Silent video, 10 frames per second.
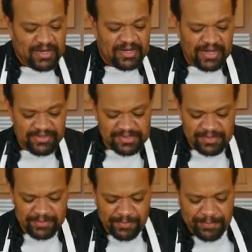Now the
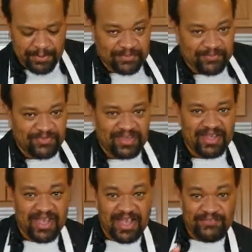simple part
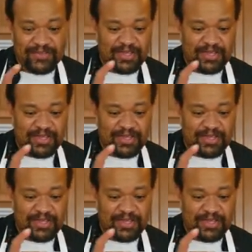half a